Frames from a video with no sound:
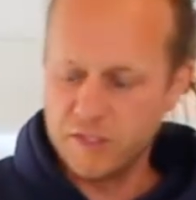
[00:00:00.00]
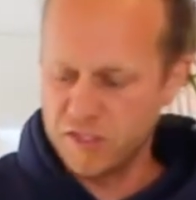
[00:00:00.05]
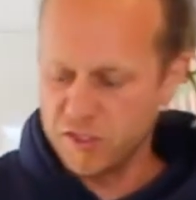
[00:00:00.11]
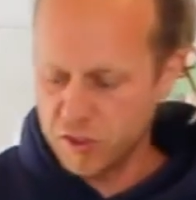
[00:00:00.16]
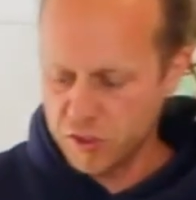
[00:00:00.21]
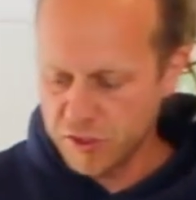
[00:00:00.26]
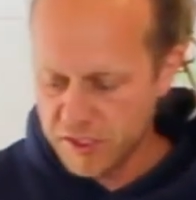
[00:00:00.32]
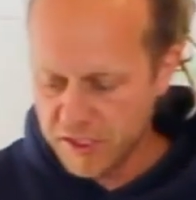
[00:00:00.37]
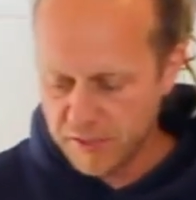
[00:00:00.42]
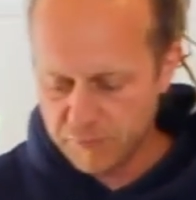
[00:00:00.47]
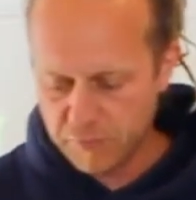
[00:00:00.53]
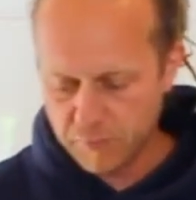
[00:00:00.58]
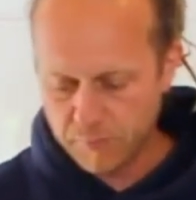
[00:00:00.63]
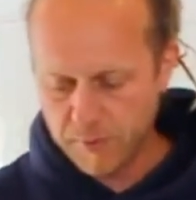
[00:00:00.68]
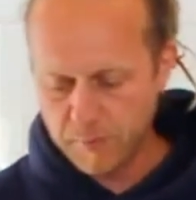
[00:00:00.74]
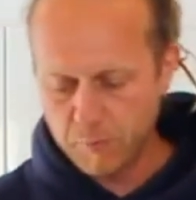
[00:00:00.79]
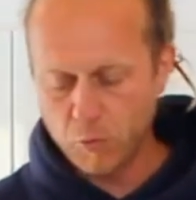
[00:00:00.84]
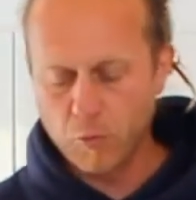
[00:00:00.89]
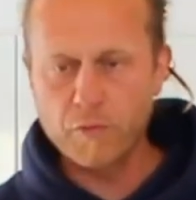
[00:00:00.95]
It just gives a
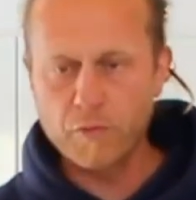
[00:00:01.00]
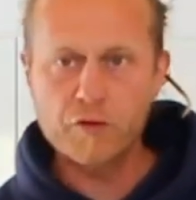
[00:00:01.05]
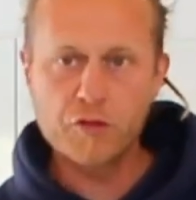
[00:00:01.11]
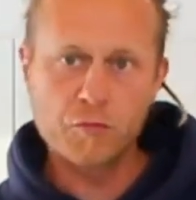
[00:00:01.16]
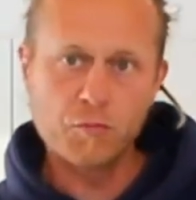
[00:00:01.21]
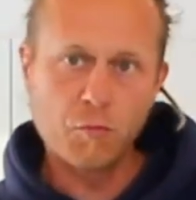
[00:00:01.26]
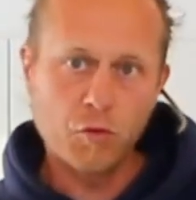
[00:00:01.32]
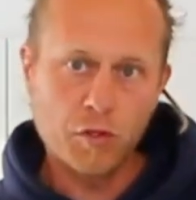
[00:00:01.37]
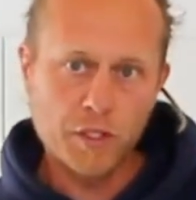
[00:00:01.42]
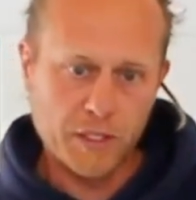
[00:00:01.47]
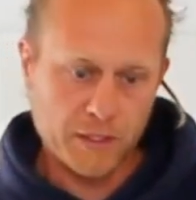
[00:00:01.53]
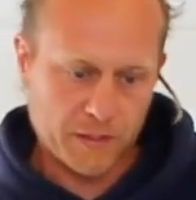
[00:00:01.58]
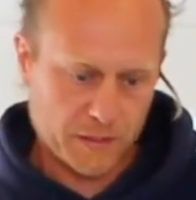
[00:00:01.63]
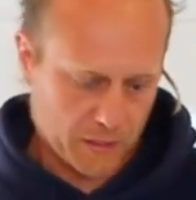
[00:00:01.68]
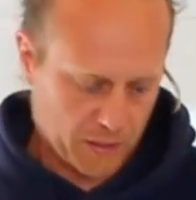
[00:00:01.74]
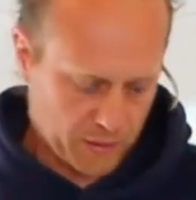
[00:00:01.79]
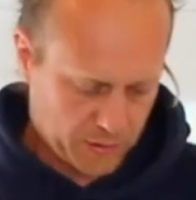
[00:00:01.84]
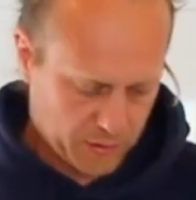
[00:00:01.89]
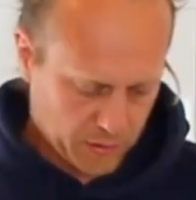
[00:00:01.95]
bit more smoky
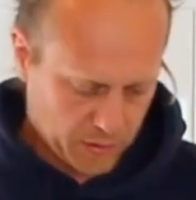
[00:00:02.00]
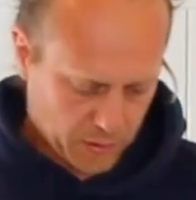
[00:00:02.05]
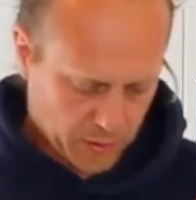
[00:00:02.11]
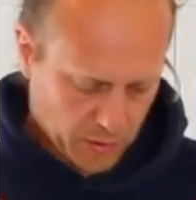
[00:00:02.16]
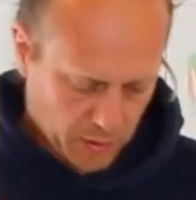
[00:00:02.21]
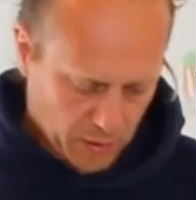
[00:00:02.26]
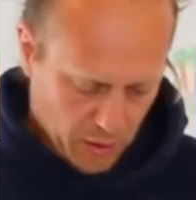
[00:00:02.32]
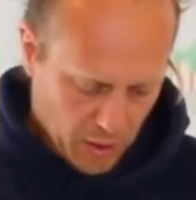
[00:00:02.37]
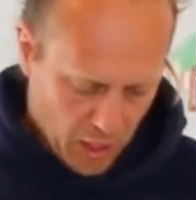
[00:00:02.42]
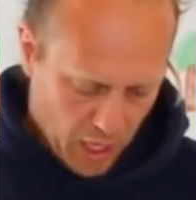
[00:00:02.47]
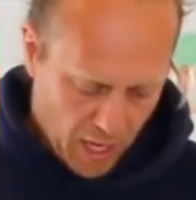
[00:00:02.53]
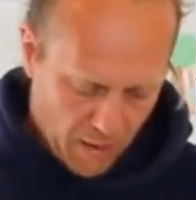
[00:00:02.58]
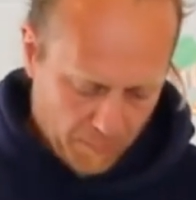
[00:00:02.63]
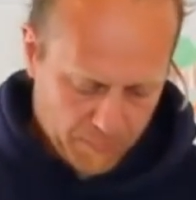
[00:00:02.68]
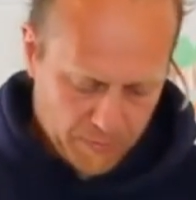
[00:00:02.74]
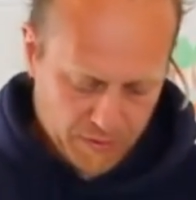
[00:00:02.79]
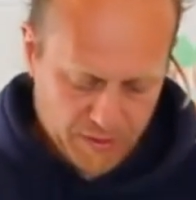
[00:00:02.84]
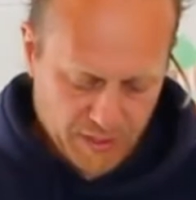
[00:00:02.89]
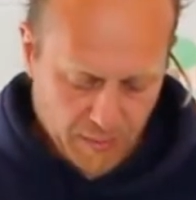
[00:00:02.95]
taste.
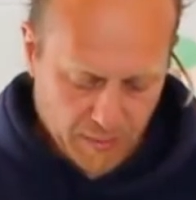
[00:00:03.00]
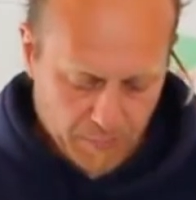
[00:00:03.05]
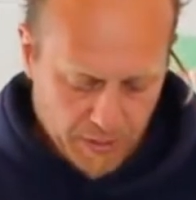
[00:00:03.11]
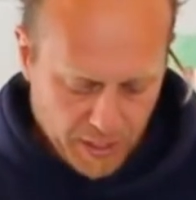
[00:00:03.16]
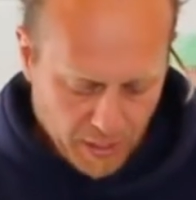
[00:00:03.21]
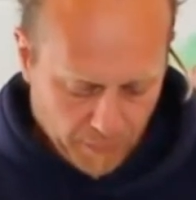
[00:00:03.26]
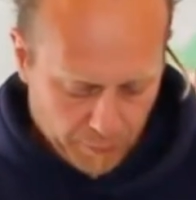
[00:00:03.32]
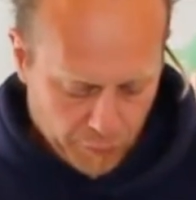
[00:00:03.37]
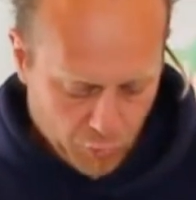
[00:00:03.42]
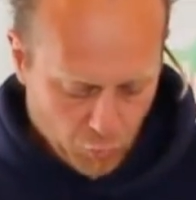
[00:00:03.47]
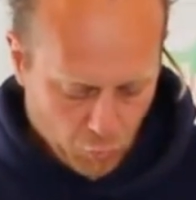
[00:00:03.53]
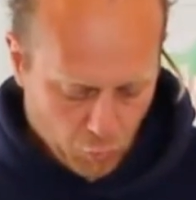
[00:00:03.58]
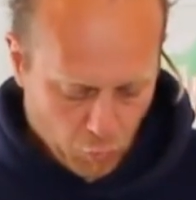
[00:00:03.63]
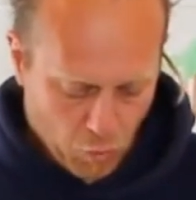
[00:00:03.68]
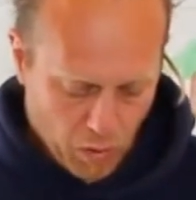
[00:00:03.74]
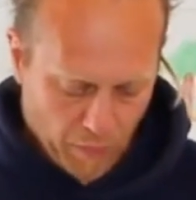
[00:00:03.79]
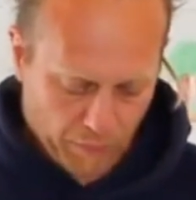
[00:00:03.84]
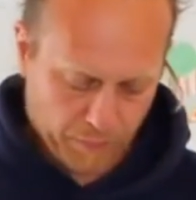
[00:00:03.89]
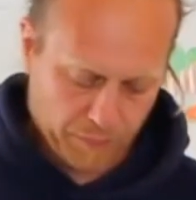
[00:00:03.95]
Same here,
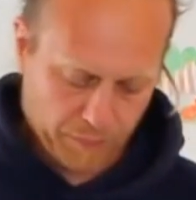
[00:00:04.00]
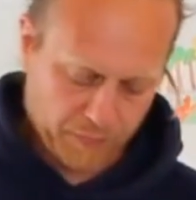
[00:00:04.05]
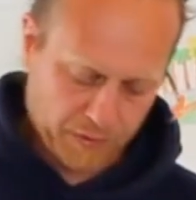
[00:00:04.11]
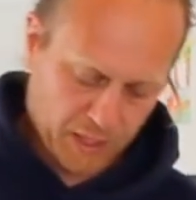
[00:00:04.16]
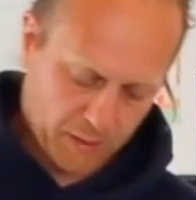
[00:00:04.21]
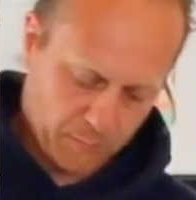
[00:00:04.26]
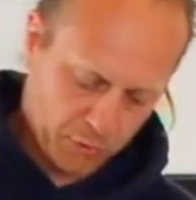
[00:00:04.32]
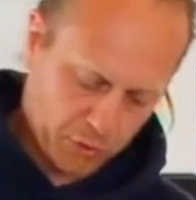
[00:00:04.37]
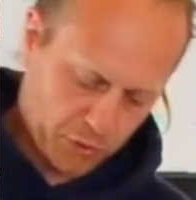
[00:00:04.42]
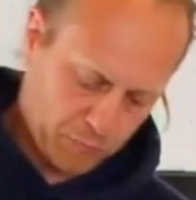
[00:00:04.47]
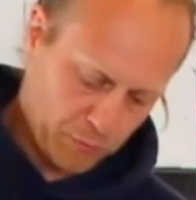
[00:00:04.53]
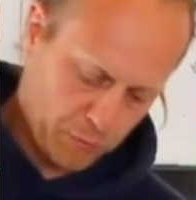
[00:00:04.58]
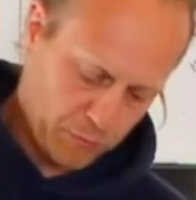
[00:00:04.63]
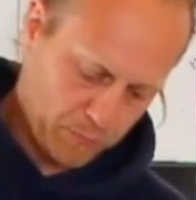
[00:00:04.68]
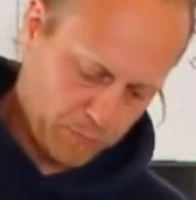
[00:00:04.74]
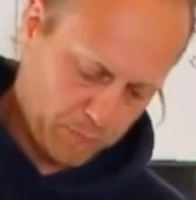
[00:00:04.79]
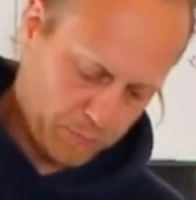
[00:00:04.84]
1 tablespoon.